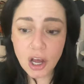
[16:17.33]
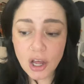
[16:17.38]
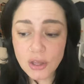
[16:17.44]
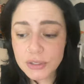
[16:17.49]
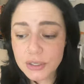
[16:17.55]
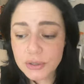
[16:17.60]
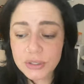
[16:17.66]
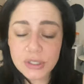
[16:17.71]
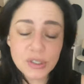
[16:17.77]

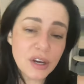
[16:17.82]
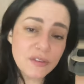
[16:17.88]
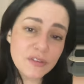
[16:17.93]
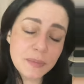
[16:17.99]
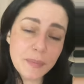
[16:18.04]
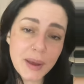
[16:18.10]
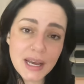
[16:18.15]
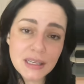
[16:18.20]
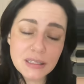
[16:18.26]
also still have to
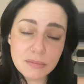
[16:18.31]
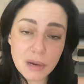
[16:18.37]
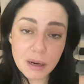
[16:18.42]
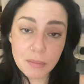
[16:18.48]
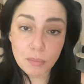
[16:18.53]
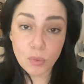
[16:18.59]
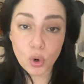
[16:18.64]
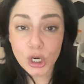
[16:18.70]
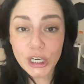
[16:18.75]
pass my
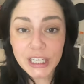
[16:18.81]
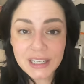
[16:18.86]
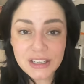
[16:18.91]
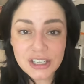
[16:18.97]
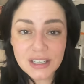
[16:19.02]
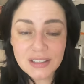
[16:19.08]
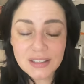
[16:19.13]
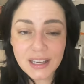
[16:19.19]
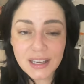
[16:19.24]
mortgage
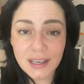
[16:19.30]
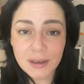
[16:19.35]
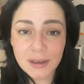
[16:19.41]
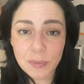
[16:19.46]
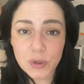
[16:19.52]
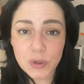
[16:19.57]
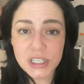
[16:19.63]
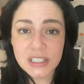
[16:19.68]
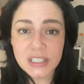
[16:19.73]
exam,
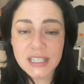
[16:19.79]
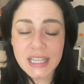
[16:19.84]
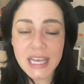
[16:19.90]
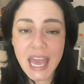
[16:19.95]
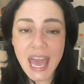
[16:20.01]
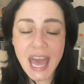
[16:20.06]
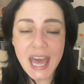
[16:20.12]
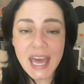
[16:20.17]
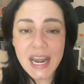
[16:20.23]
which is the
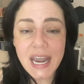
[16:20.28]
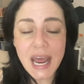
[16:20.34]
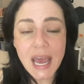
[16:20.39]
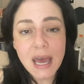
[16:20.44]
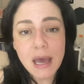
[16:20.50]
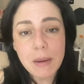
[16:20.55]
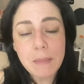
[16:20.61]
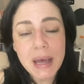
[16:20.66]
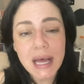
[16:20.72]

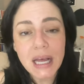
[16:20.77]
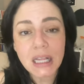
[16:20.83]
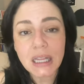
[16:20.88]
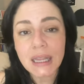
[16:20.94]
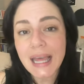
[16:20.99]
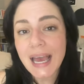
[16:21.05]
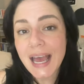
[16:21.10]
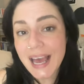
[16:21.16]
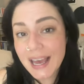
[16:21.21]

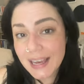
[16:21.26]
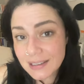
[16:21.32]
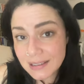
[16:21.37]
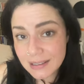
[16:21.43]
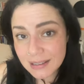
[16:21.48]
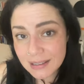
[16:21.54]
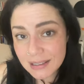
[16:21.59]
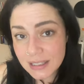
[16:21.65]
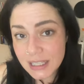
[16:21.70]

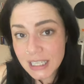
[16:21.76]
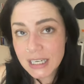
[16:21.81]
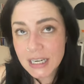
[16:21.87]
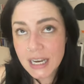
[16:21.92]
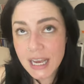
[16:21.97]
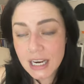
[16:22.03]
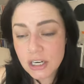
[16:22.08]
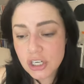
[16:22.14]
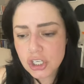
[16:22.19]
NMLS, the
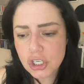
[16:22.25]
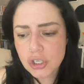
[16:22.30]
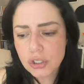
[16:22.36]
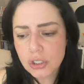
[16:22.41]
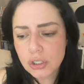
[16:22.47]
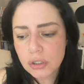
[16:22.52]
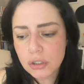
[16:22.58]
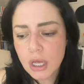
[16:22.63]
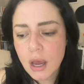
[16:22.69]

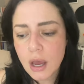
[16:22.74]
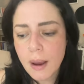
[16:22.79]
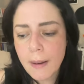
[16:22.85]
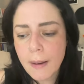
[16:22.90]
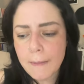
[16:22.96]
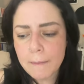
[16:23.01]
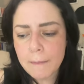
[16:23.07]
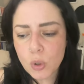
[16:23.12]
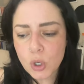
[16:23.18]
National
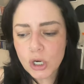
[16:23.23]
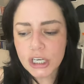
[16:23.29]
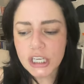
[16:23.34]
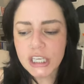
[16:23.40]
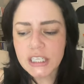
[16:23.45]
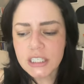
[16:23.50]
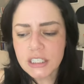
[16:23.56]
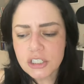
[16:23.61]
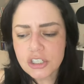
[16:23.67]

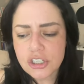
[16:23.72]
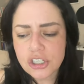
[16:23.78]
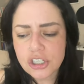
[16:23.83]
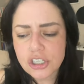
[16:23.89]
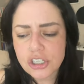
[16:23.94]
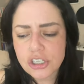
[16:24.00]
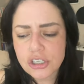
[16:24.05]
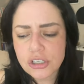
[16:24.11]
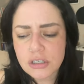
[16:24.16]

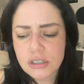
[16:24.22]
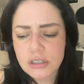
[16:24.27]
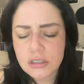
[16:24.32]
Mortgage